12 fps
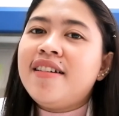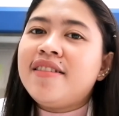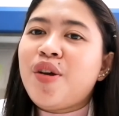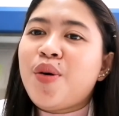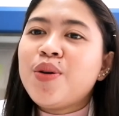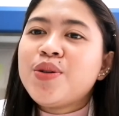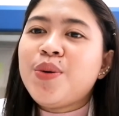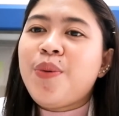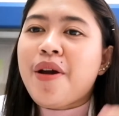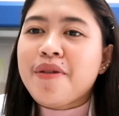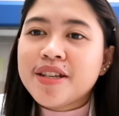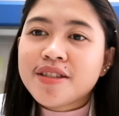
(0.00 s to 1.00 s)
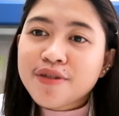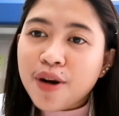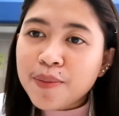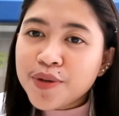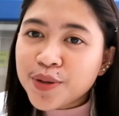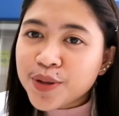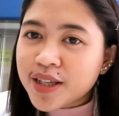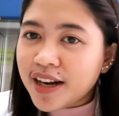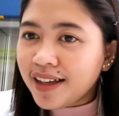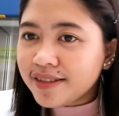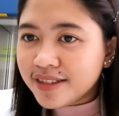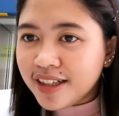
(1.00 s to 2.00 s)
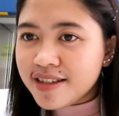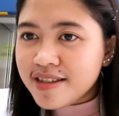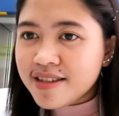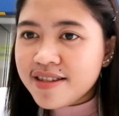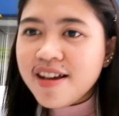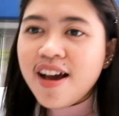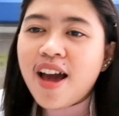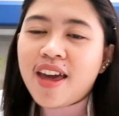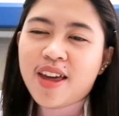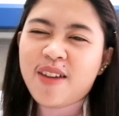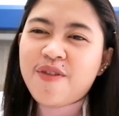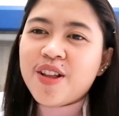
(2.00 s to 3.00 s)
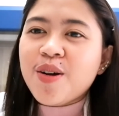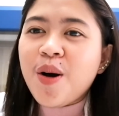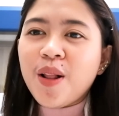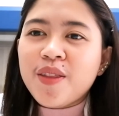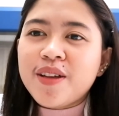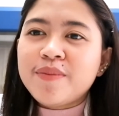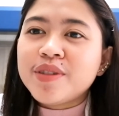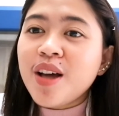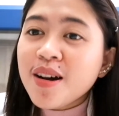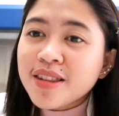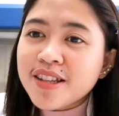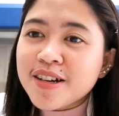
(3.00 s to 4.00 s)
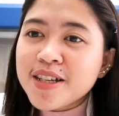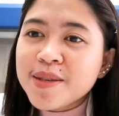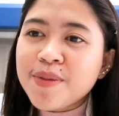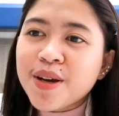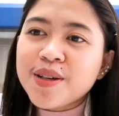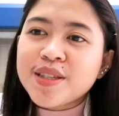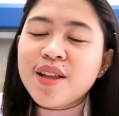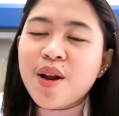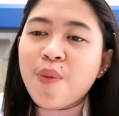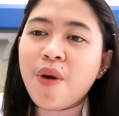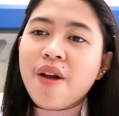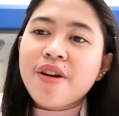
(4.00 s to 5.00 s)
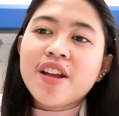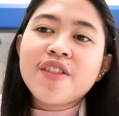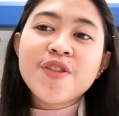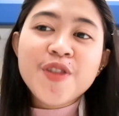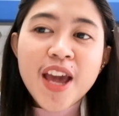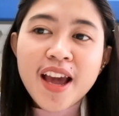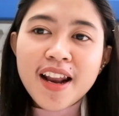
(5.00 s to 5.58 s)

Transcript: They're also wearing scrub suits like this. I even call them doctors because they're wearing thick